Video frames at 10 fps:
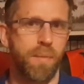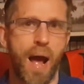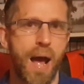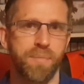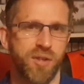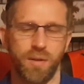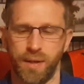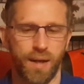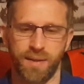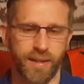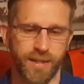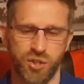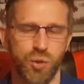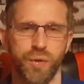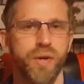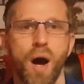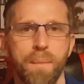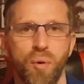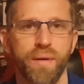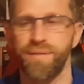Absolutely, I think it scored
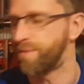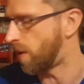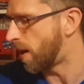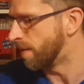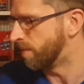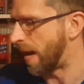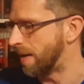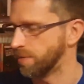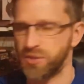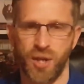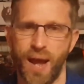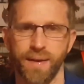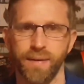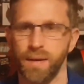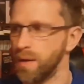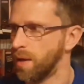9.5 out of 10.